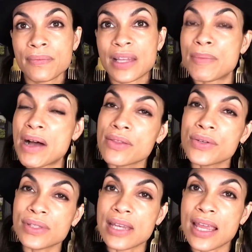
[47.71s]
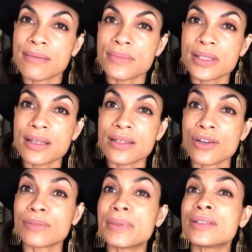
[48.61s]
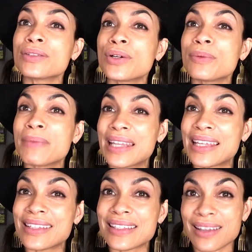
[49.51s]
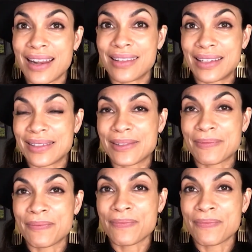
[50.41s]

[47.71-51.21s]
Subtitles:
Among those names is Arbildo Melendez Grandes,